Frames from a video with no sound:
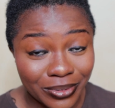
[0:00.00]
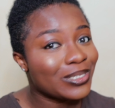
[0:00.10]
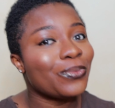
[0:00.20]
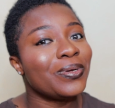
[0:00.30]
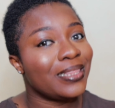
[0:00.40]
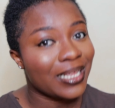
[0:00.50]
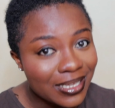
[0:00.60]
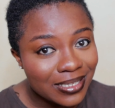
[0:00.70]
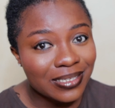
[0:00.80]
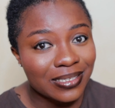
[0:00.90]
So with
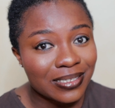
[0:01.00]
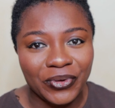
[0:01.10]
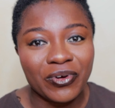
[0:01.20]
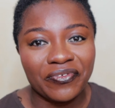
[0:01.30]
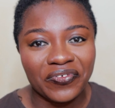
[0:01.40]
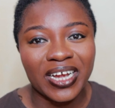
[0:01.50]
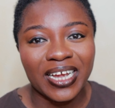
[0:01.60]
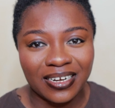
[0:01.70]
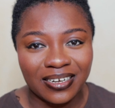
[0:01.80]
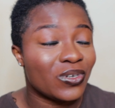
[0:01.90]
this, you are
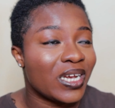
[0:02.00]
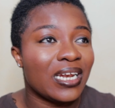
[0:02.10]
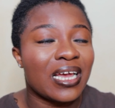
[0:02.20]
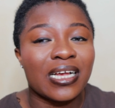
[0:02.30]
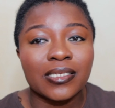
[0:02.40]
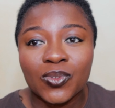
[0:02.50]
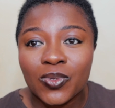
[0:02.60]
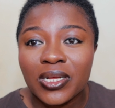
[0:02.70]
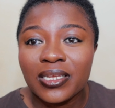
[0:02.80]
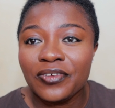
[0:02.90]
fine. You can as
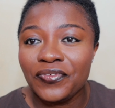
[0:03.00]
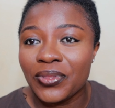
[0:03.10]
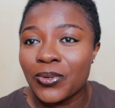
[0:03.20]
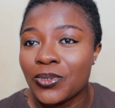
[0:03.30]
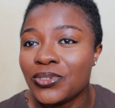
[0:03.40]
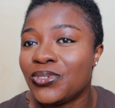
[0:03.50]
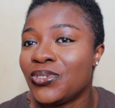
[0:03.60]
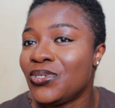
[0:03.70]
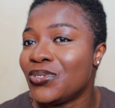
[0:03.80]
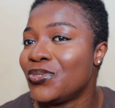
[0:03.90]
well, if you don't want to
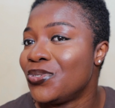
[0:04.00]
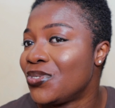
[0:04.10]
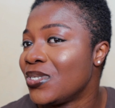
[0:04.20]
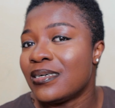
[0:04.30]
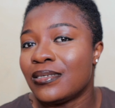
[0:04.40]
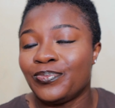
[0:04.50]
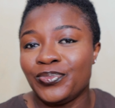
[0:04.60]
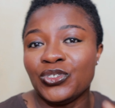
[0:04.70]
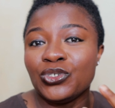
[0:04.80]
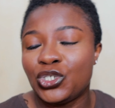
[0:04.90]
use
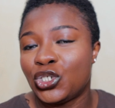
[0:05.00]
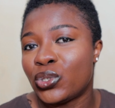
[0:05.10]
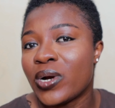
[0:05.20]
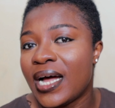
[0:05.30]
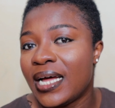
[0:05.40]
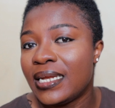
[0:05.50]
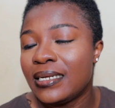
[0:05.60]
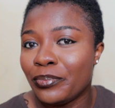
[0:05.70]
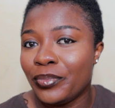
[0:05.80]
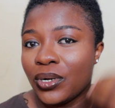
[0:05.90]

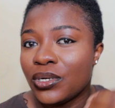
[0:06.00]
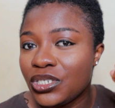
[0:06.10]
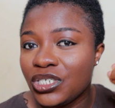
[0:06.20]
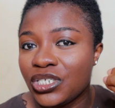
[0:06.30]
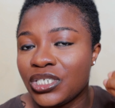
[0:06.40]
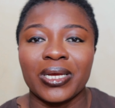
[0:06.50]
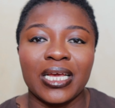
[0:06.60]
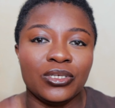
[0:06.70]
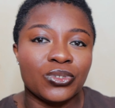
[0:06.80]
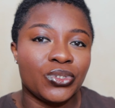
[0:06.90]
neutral blush, you
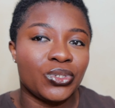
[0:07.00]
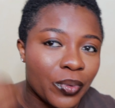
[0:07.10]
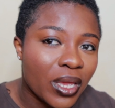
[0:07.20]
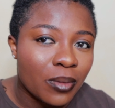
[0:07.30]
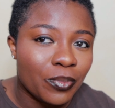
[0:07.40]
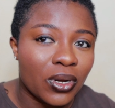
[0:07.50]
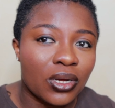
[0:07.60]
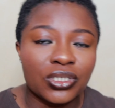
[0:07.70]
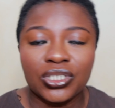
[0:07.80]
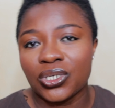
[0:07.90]
can use pink
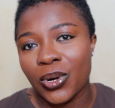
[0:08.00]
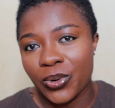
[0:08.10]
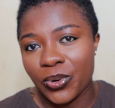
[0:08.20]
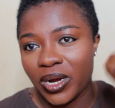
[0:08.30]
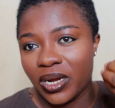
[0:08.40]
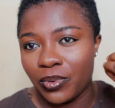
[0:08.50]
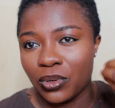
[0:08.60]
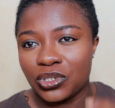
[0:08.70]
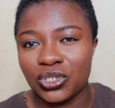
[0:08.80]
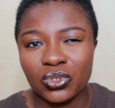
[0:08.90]
blush or red
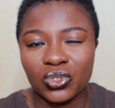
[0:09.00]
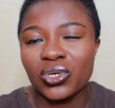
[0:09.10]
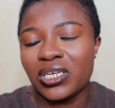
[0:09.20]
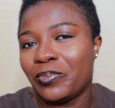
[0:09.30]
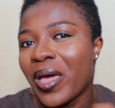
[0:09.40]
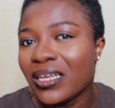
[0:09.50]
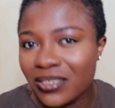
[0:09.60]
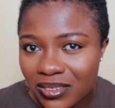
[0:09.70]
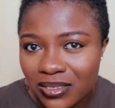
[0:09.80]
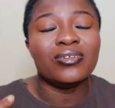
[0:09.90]
blush. So it
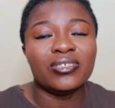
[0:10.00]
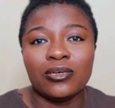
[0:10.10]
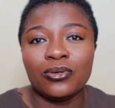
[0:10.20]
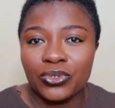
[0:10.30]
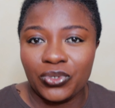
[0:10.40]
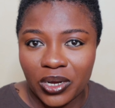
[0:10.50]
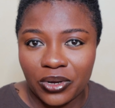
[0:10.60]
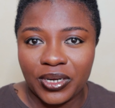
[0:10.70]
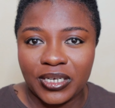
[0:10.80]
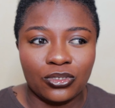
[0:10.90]
depends on the look you are
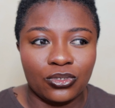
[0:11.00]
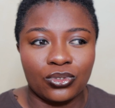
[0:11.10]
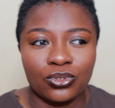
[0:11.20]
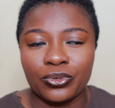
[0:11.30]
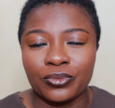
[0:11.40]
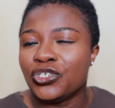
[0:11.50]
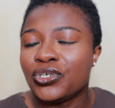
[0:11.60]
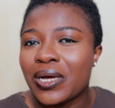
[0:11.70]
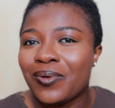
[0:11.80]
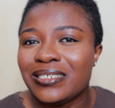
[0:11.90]
going to. So
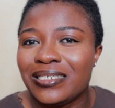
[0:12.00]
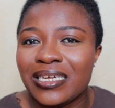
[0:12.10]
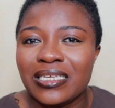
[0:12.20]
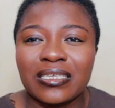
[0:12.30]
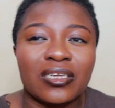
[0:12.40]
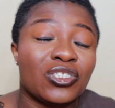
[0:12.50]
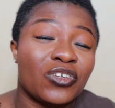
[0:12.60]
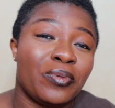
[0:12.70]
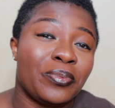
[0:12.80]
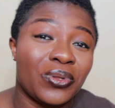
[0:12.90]
nowadays a lot
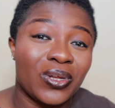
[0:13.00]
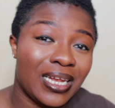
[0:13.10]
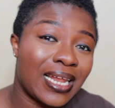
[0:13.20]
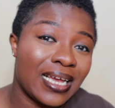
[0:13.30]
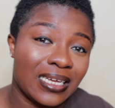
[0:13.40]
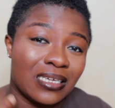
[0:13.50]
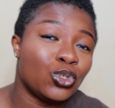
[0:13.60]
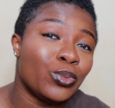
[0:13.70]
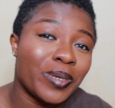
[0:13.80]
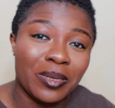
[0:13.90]
of people don't like
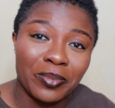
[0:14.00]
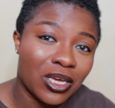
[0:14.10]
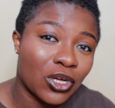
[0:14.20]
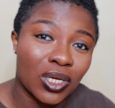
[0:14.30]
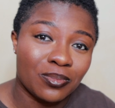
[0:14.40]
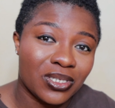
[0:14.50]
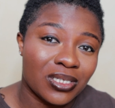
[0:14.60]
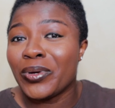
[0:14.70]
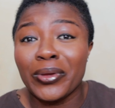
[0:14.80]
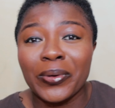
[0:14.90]
too many
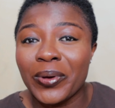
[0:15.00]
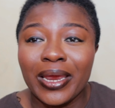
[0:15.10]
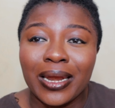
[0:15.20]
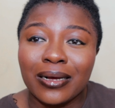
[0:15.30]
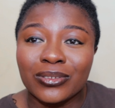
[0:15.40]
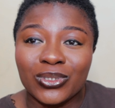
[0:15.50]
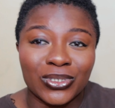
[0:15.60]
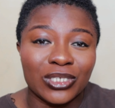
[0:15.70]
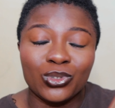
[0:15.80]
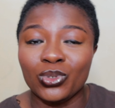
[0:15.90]
makeups. When you're going out,
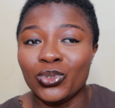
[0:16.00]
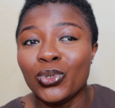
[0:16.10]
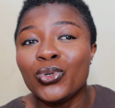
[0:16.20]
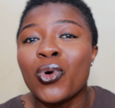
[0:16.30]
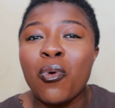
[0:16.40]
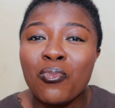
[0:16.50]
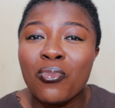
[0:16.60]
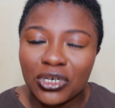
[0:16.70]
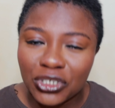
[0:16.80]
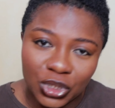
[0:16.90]
you need to look
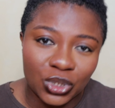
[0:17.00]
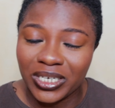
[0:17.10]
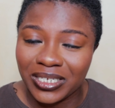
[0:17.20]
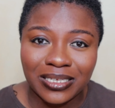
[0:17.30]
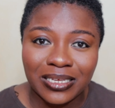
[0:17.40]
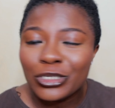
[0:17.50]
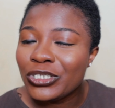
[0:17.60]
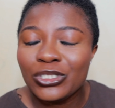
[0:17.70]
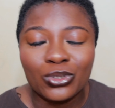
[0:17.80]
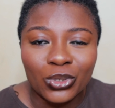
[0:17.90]
moderate. You
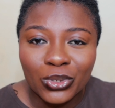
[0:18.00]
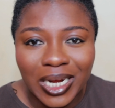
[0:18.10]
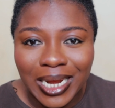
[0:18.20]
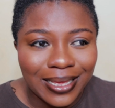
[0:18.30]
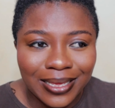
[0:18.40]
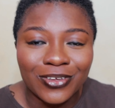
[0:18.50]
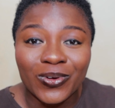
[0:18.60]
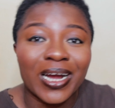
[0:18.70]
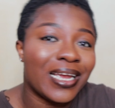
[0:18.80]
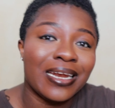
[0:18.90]
don't need to look like
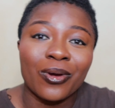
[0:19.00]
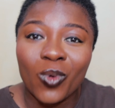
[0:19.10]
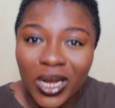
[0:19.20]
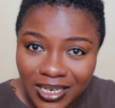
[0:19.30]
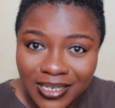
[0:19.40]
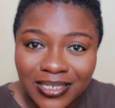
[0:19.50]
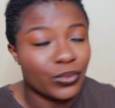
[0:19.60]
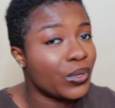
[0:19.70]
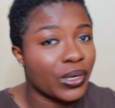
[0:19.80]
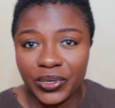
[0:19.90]
you are in a wedding
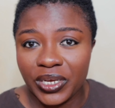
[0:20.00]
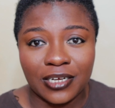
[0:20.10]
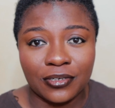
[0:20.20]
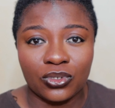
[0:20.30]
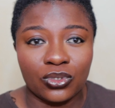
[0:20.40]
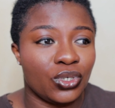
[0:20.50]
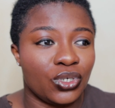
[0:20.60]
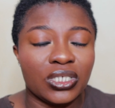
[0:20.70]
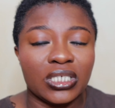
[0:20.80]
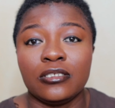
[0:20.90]
when you are going out. So you
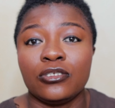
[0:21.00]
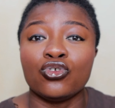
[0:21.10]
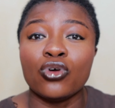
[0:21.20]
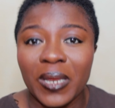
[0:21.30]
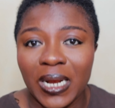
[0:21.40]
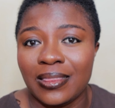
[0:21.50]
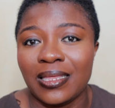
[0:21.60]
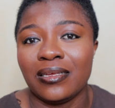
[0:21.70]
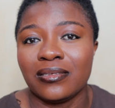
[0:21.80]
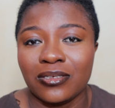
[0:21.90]
don't need so many
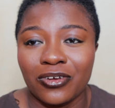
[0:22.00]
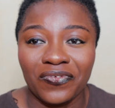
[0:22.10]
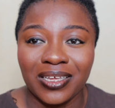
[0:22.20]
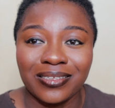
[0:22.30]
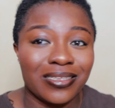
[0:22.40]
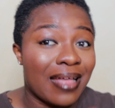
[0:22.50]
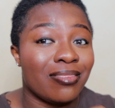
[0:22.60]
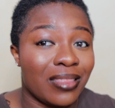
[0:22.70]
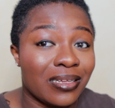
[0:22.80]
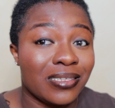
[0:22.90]
things in your face.
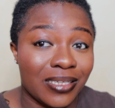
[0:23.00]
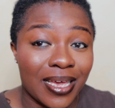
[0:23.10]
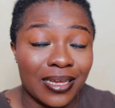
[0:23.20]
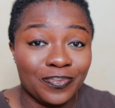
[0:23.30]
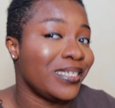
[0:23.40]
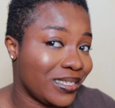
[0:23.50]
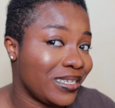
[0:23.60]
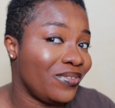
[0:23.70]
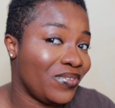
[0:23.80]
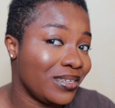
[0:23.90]
And this here is
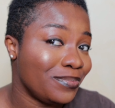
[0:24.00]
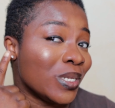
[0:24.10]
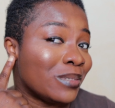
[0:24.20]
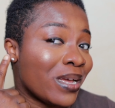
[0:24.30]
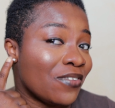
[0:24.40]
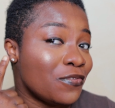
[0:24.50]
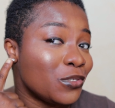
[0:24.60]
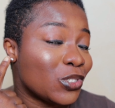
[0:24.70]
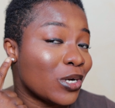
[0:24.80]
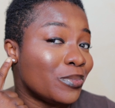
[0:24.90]
giving. With my full
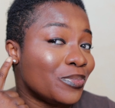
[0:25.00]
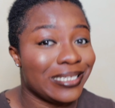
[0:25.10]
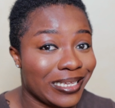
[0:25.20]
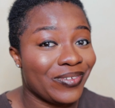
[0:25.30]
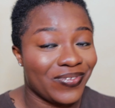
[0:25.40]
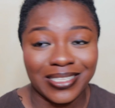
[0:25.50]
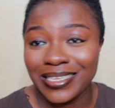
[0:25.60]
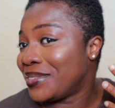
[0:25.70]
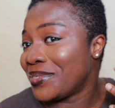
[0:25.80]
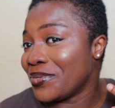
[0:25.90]
stop is
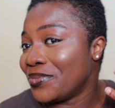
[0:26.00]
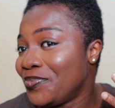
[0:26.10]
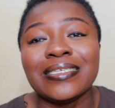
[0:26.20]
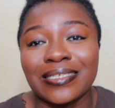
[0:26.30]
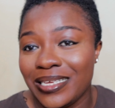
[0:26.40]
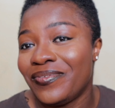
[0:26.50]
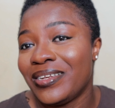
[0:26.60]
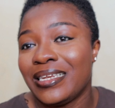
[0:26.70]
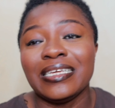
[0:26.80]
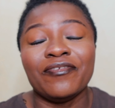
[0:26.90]
giving. So it's
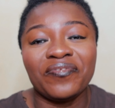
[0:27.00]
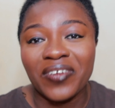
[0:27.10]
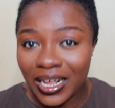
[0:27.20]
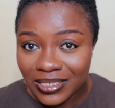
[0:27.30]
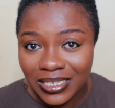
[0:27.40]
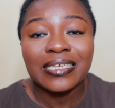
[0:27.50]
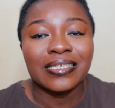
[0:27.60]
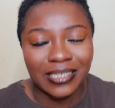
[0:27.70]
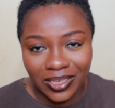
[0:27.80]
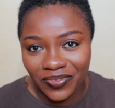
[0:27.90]
giving. In fact,
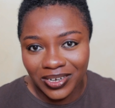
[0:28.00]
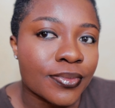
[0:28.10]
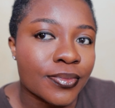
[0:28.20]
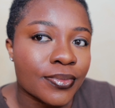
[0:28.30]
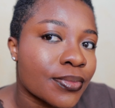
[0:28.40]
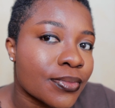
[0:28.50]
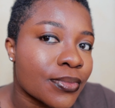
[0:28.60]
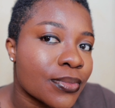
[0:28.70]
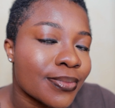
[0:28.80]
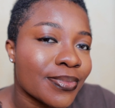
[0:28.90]
it's giving.
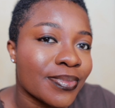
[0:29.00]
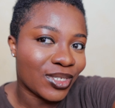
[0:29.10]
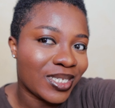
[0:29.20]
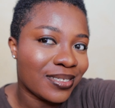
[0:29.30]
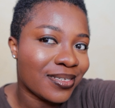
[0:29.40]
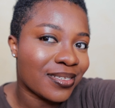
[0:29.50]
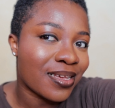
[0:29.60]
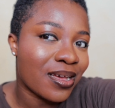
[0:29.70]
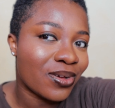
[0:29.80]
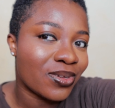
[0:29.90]
So this is
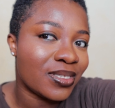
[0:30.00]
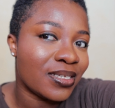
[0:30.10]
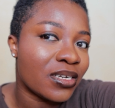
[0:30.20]
how the